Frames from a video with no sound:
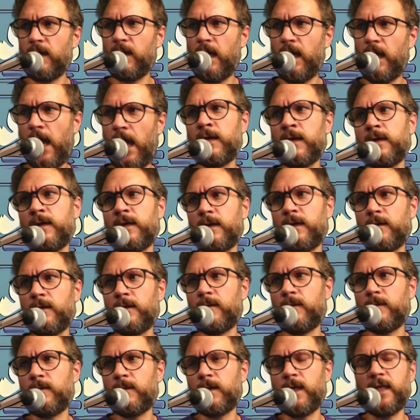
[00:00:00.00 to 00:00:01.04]
And
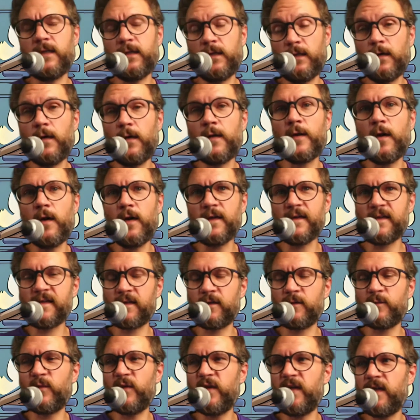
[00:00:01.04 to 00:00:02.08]
it could
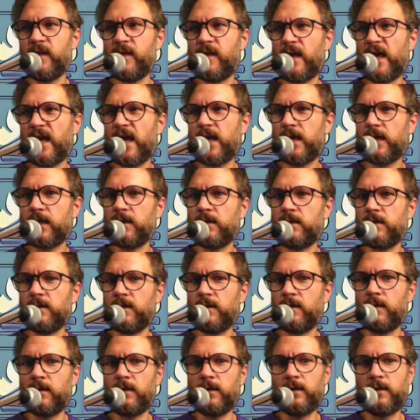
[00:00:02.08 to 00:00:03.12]
also be that
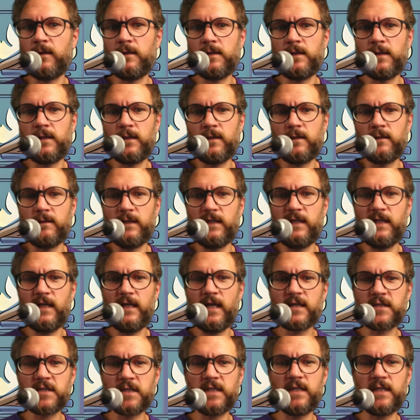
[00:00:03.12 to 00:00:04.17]
he
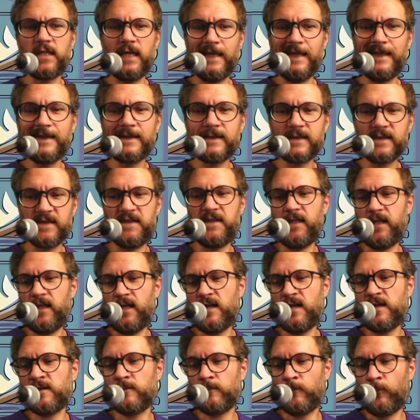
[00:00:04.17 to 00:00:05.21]
actually is
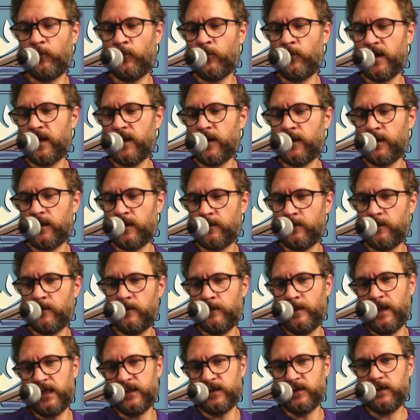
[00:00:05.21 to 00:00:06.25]
singing with
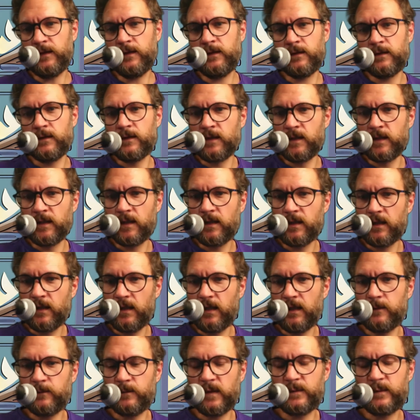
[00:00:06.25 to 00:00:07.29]
metal,
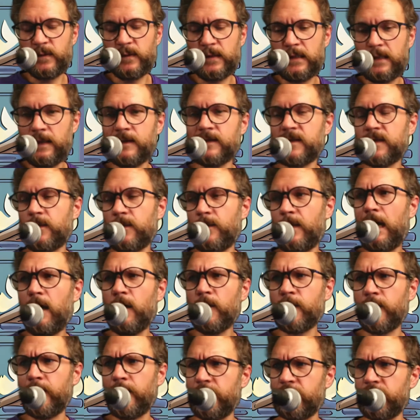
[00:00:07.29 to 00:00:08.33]
but because the
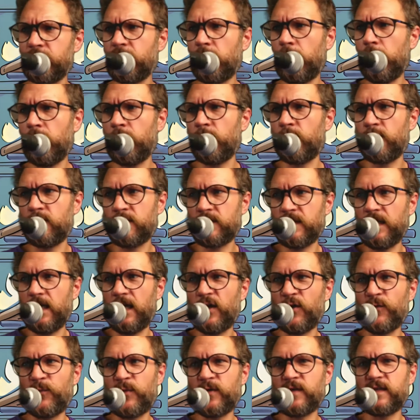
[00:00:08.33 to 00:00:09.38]
mouth is closed,
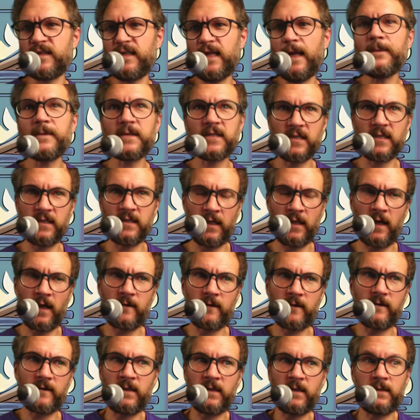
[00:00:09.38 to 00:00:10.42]
our perception
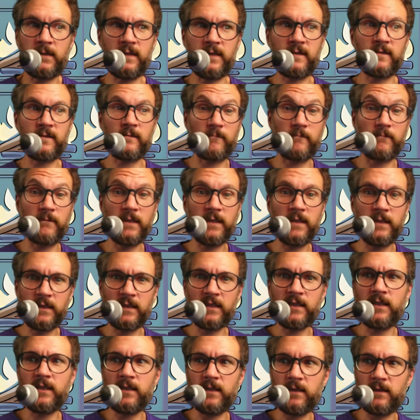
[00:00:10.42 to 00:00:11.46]
of it is
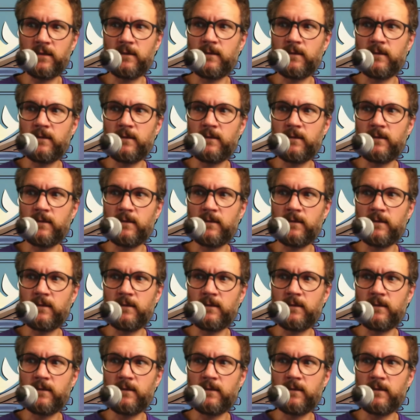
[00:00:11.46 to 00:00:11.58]
really